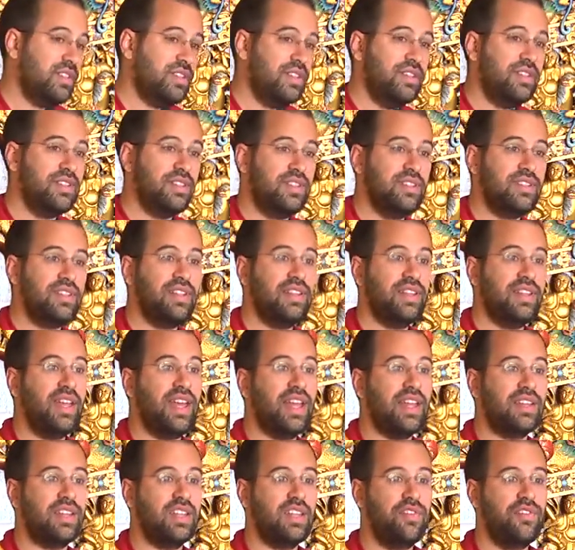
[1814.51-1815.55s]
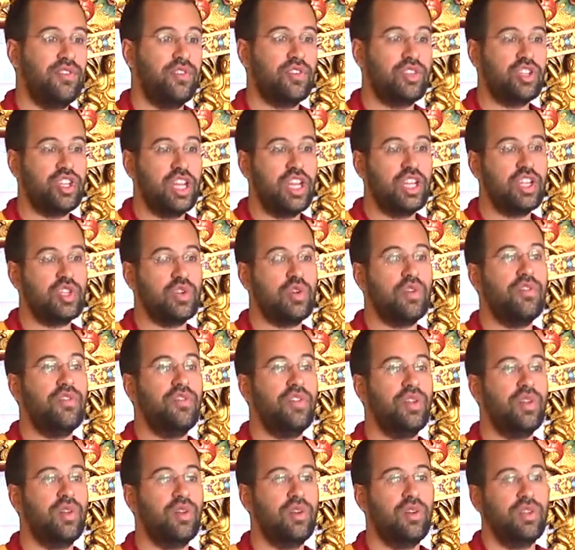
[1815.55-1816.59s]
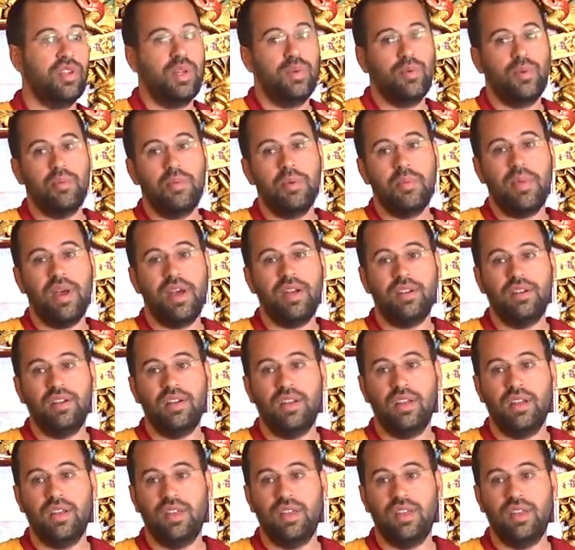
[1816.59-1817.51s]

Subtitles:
this, this, and that, if you change your view, you will be better.